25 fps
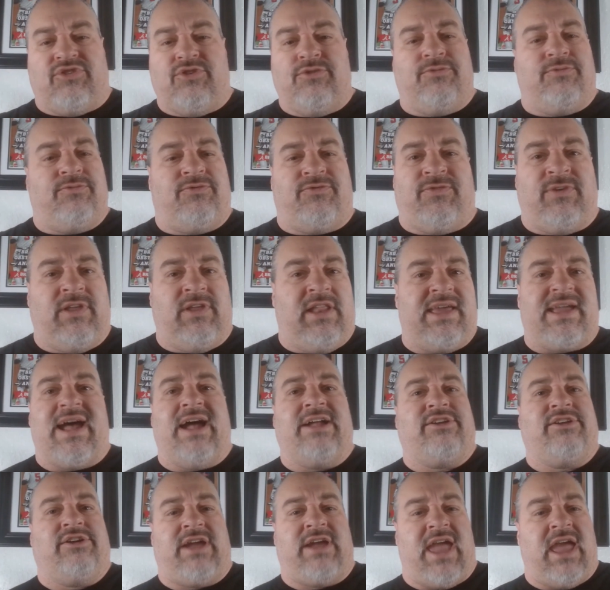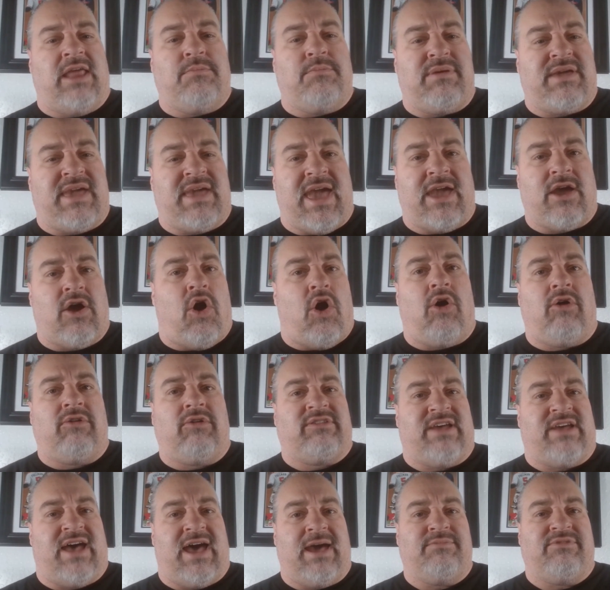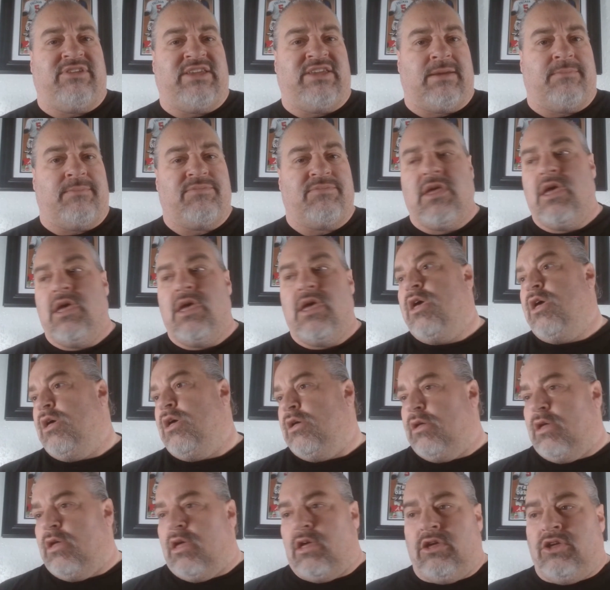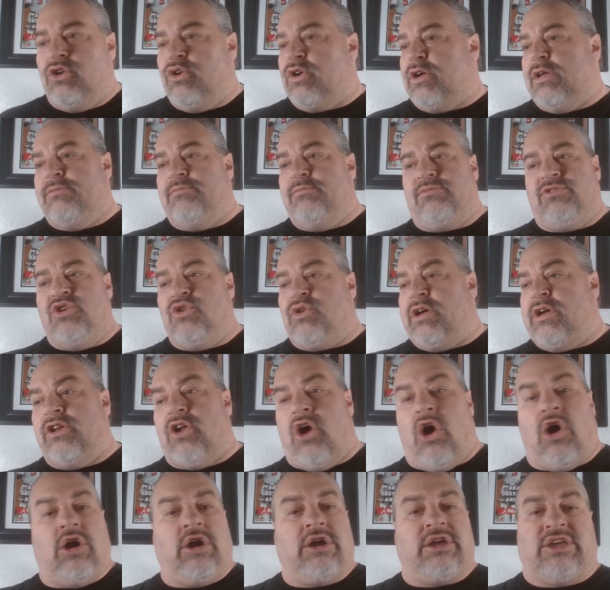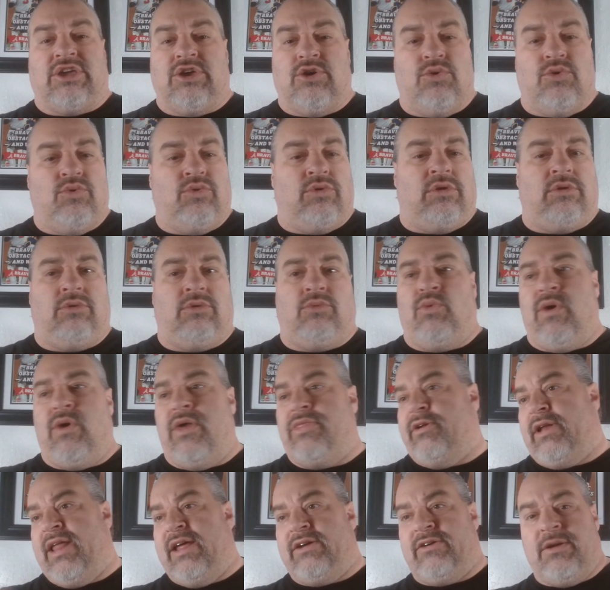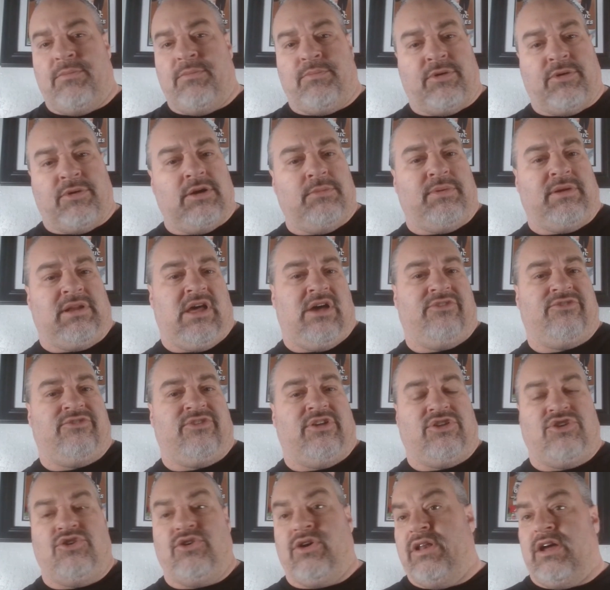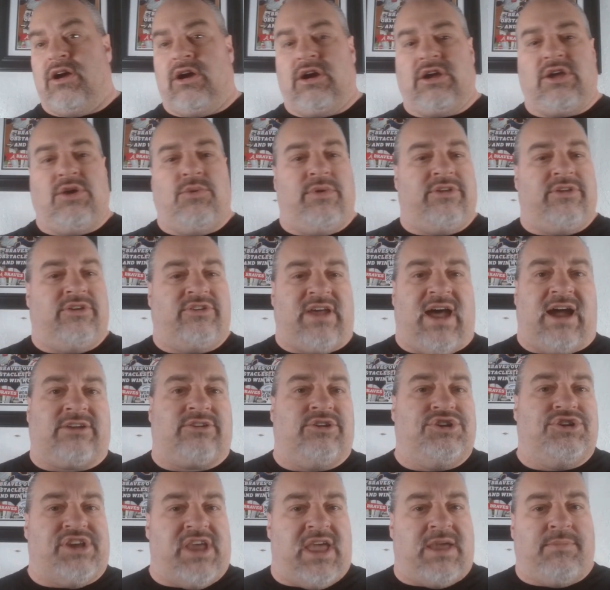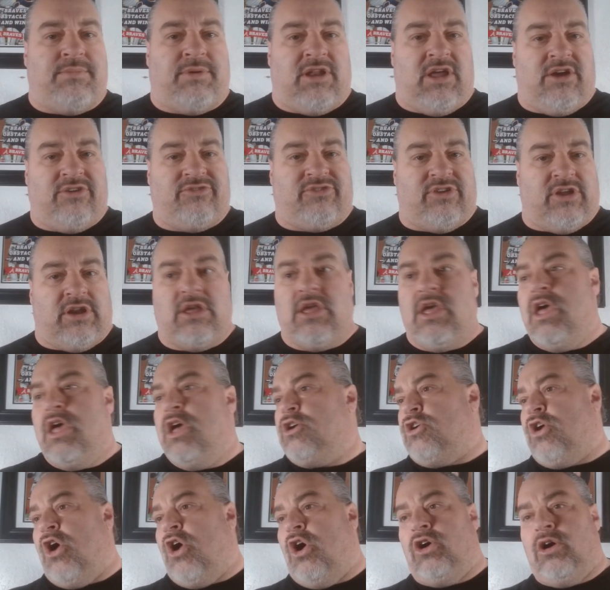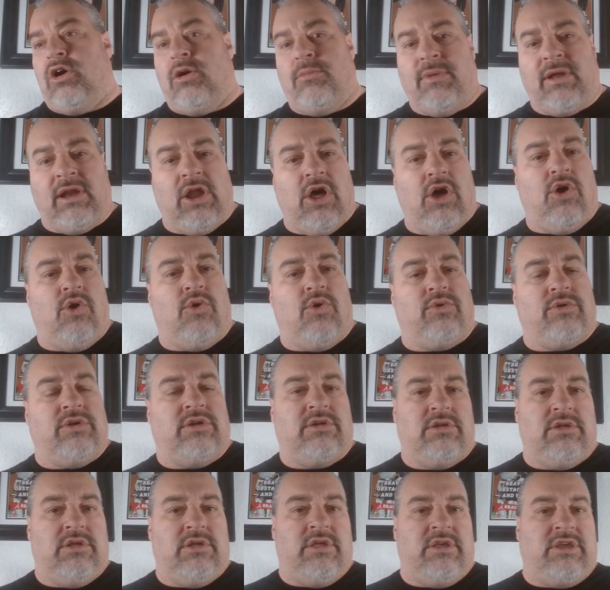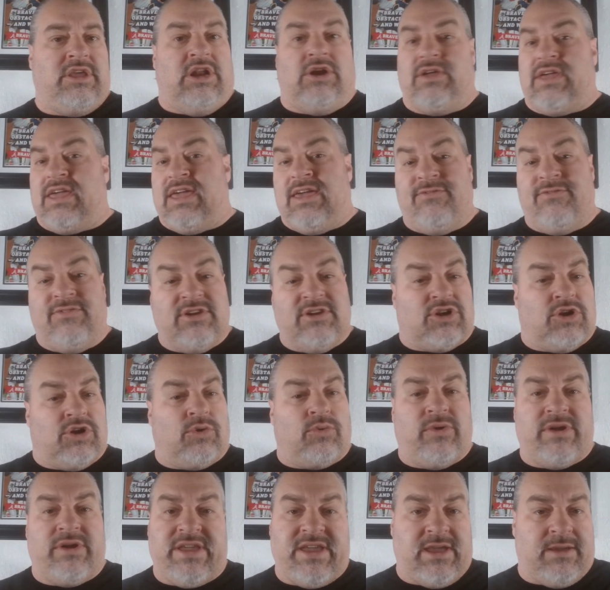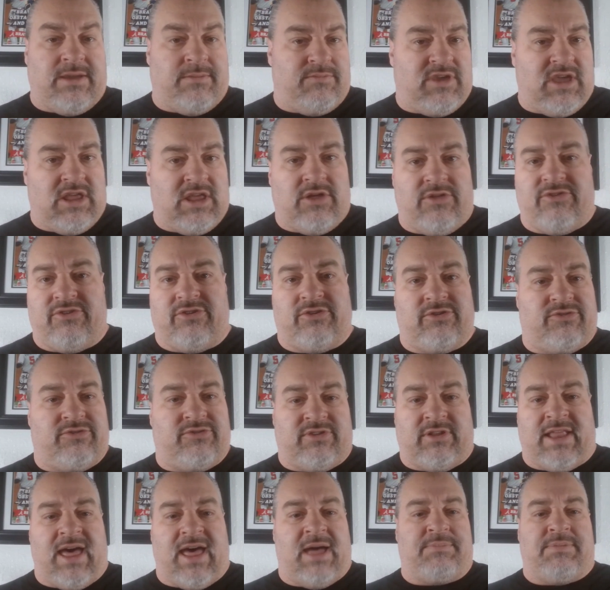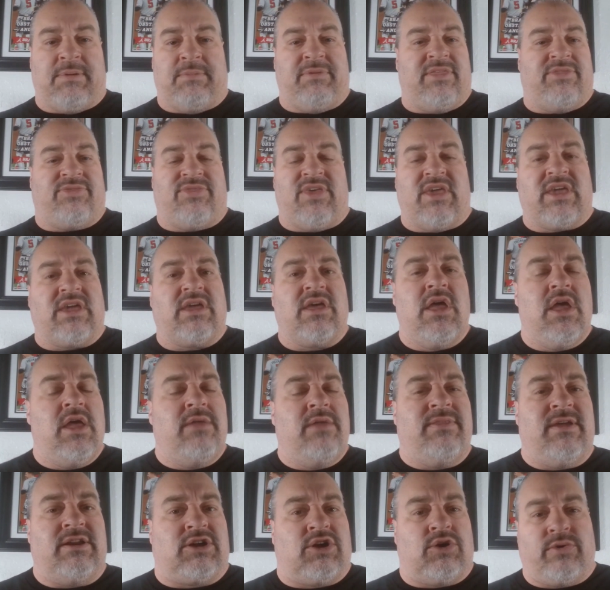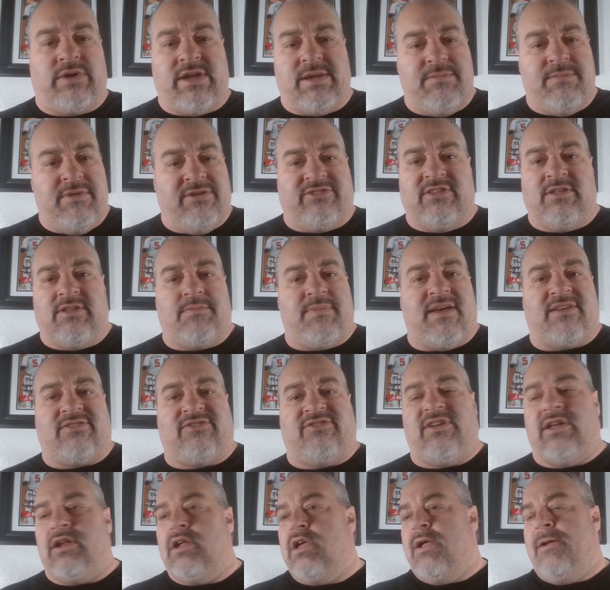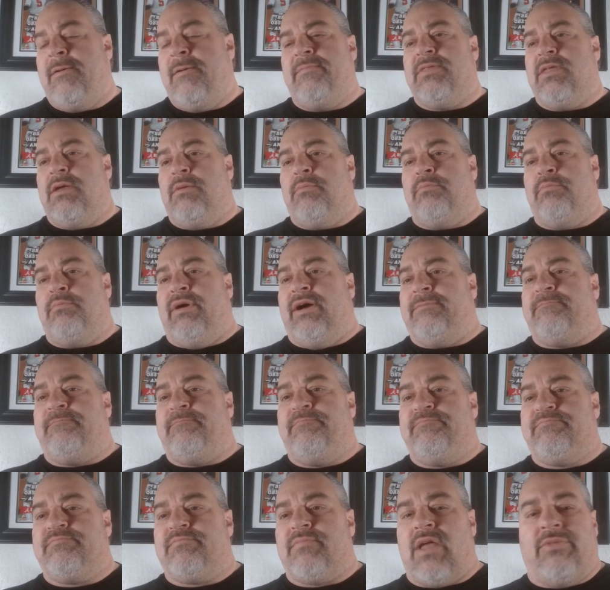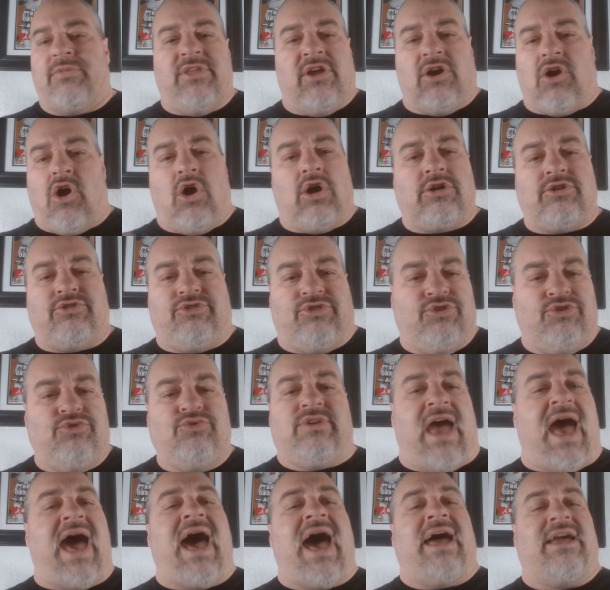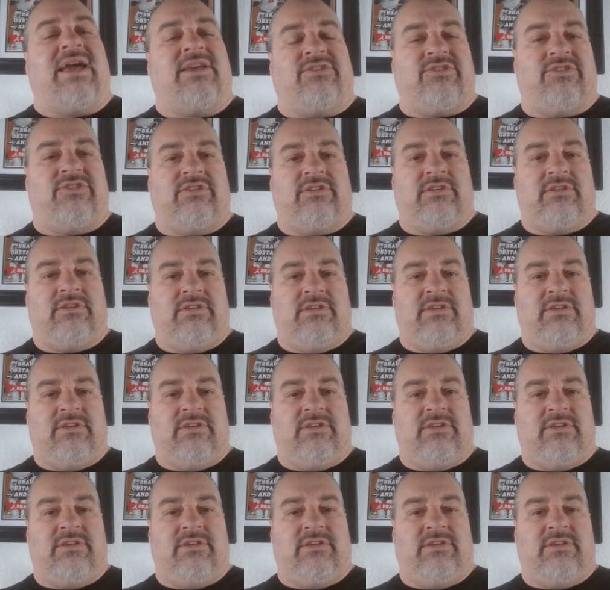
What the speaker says: to filling out your NBA all-time team, you can argue whether Larry Bird belongs on it. You can argue whether Dr. J belongs on it. Karl Malone, you know, even Kareem. You know, there's a lot of people that think that Kareem isn't the best center. But there are two guys